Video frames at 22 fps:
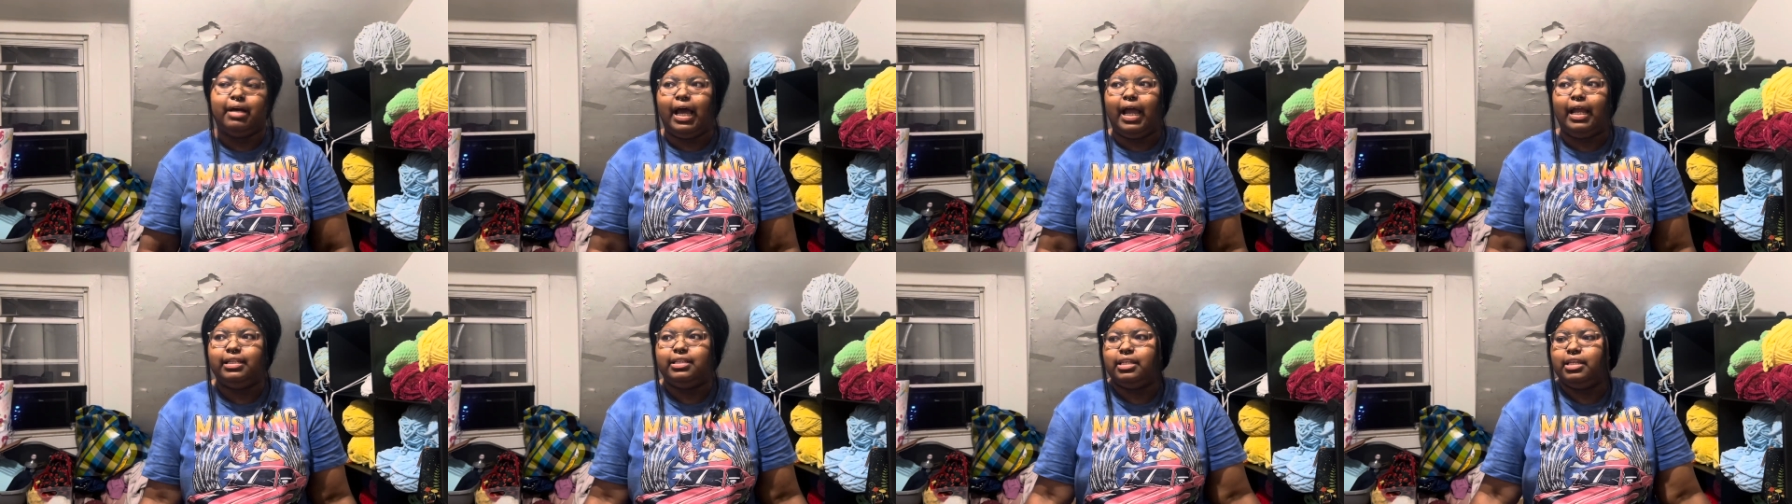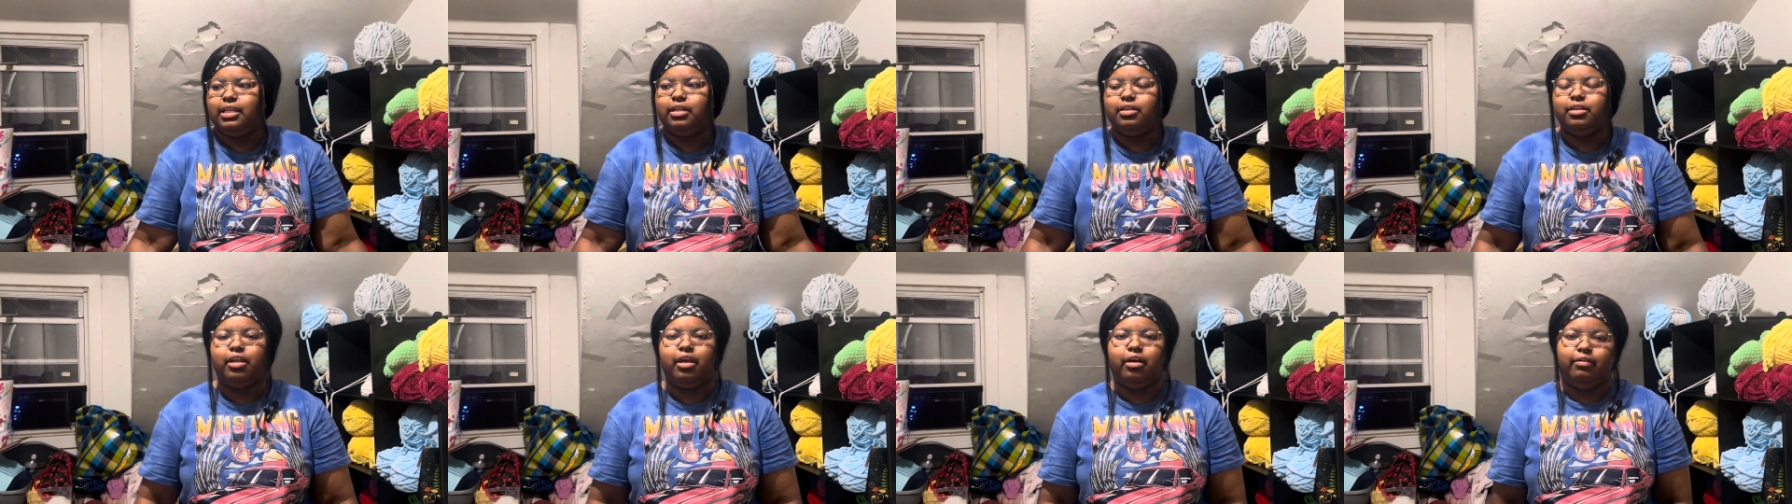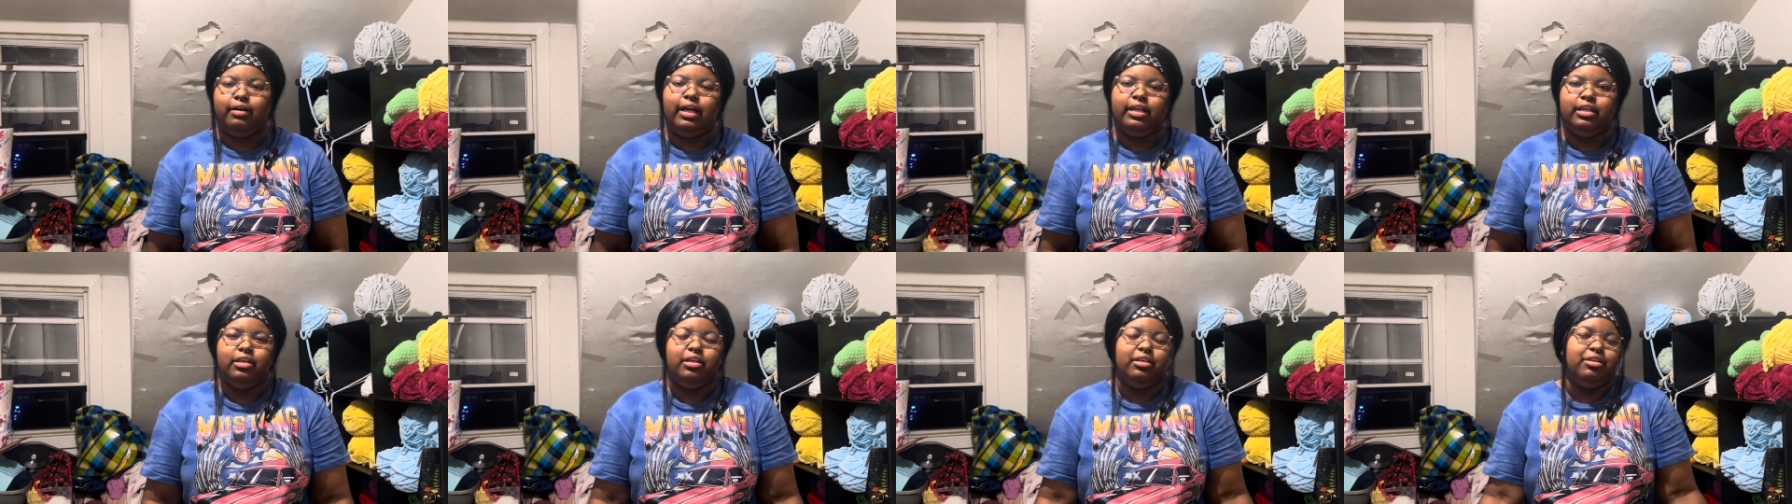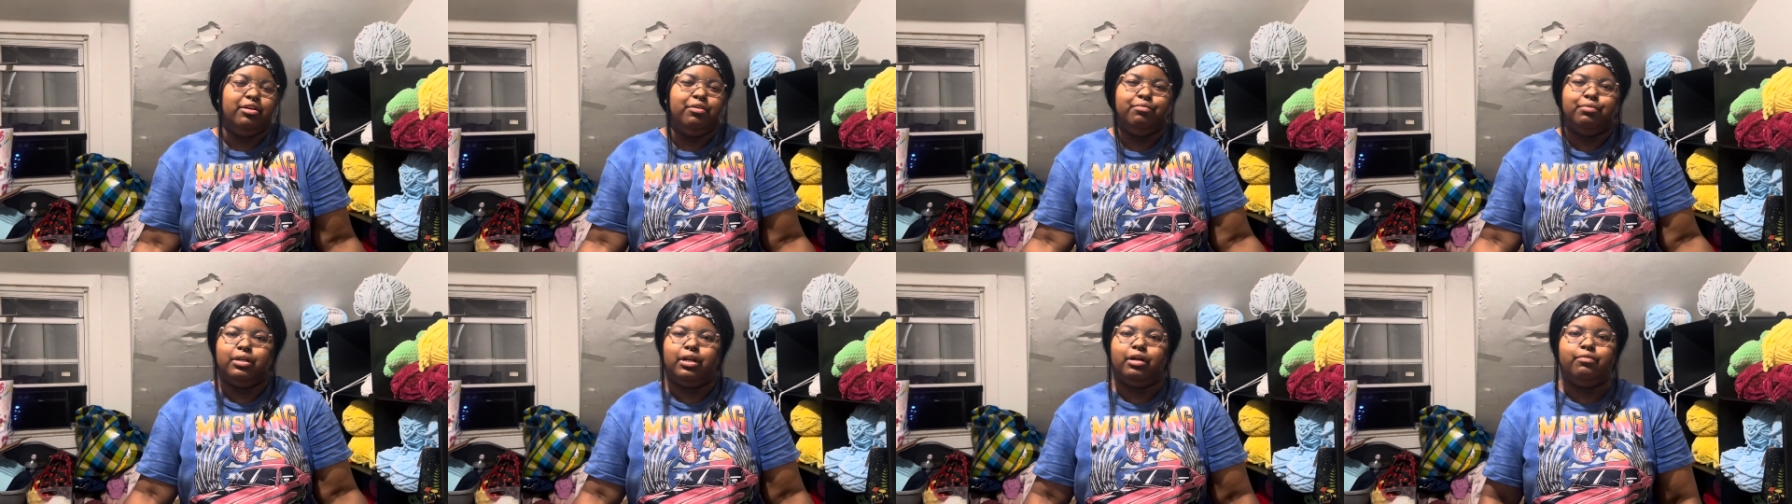I didn't know. I didn't know
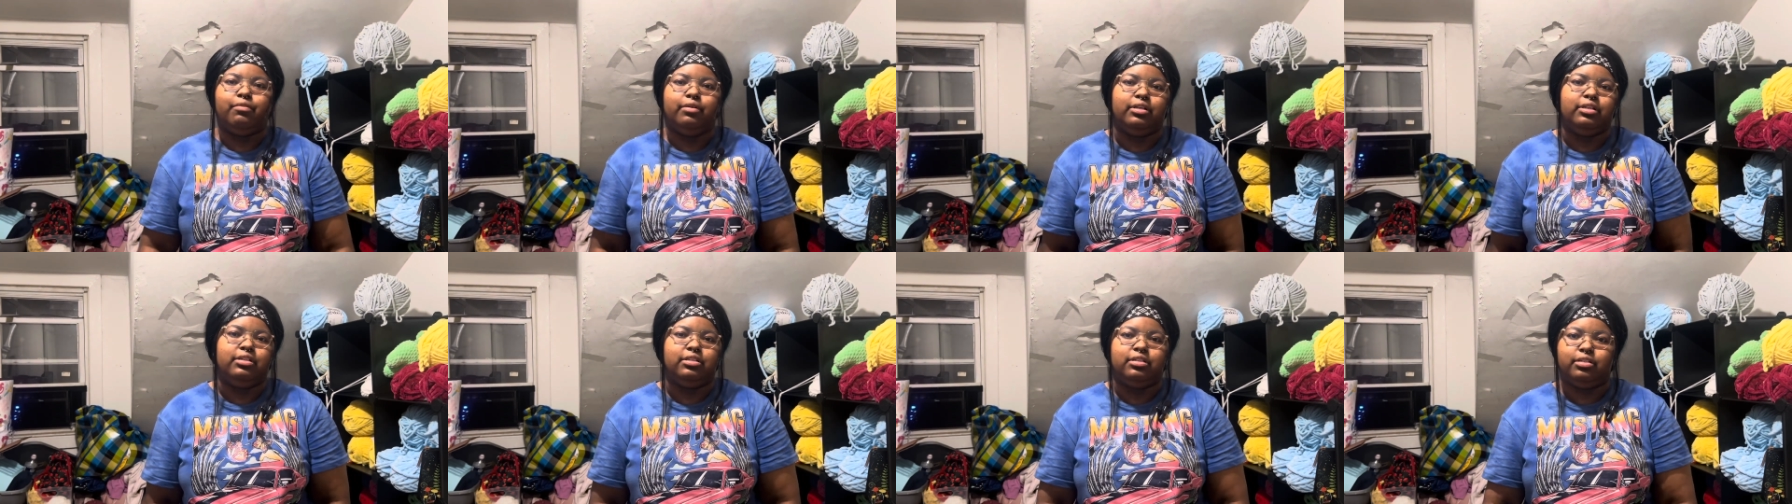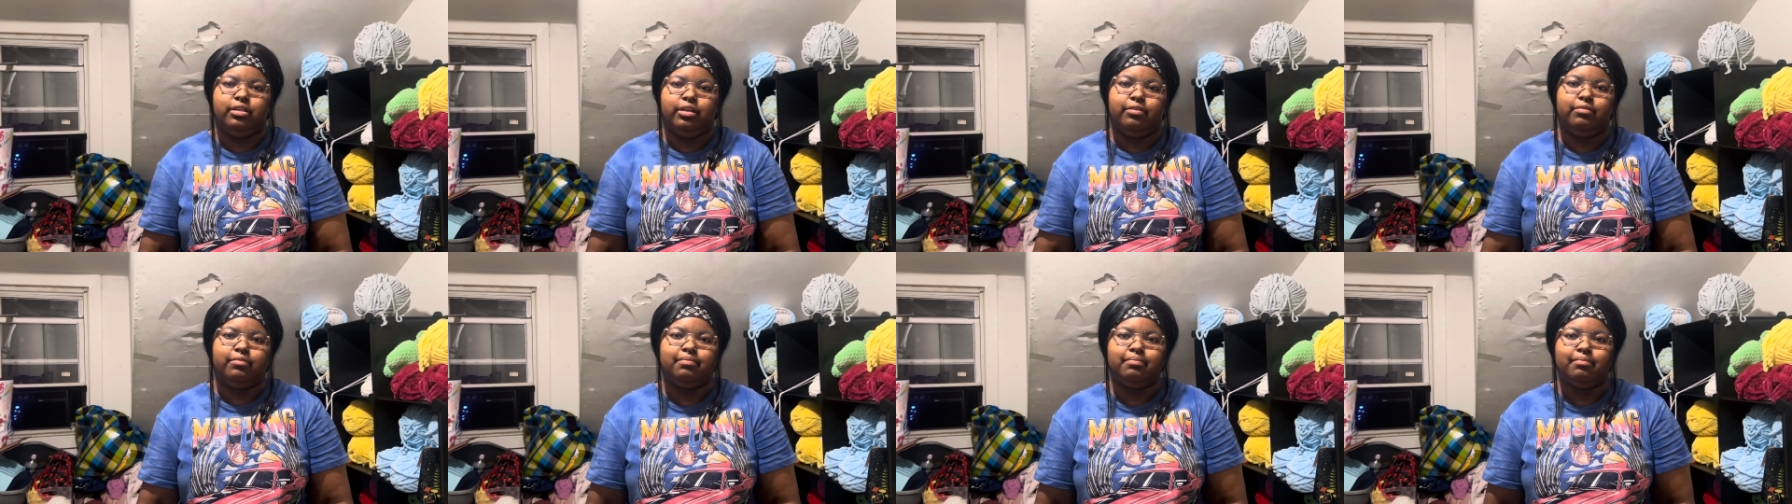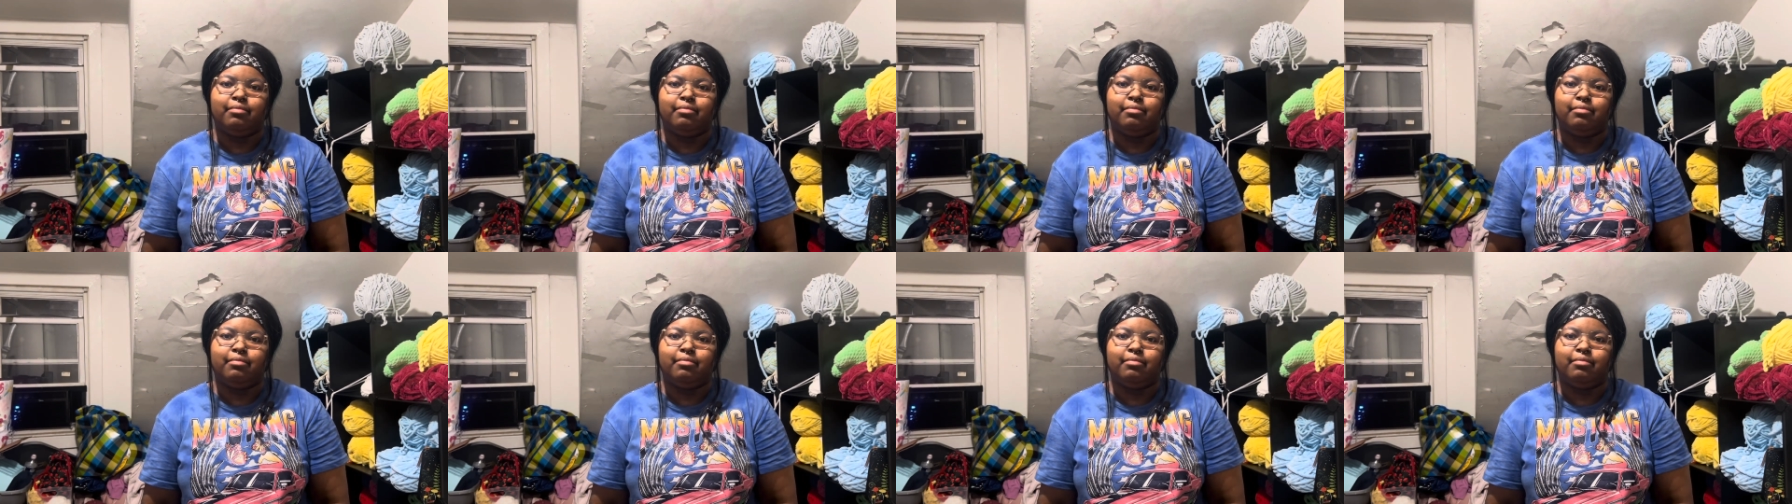what I wanted to do.